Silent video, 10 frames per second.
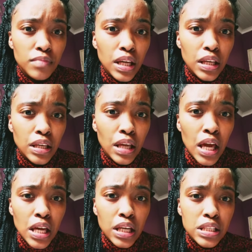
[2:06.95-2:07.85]
May
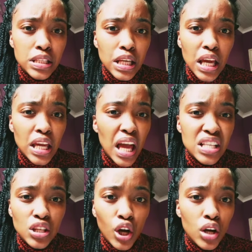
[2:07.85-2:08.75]
it stay
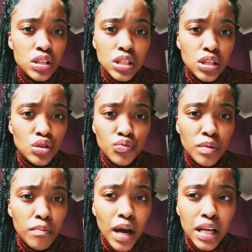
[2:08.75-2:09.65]
as a constant
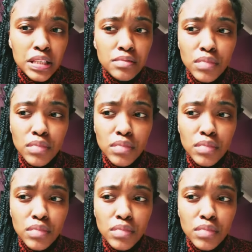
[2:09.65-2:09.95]
reminder.